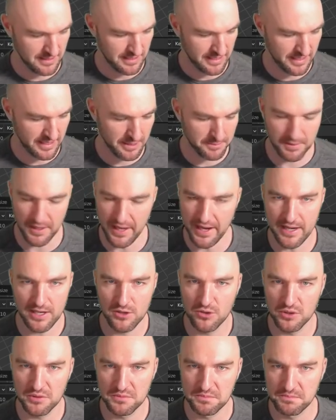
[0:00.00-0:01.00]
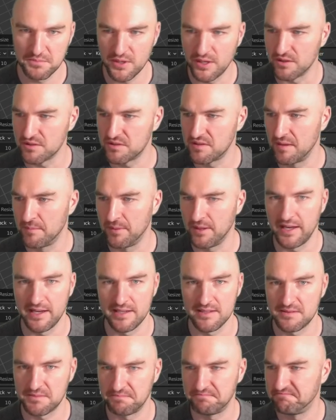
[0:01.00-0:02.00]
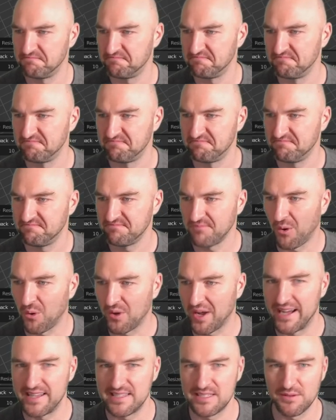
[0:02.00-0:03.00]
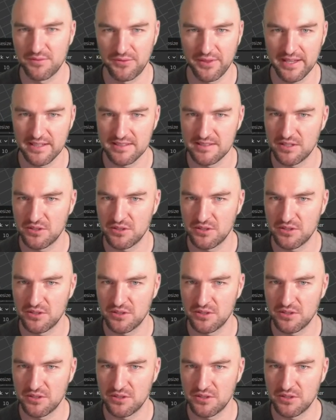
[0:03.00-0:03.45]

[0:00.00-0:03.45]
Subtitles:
And that plane could, symbolize all kinds of things.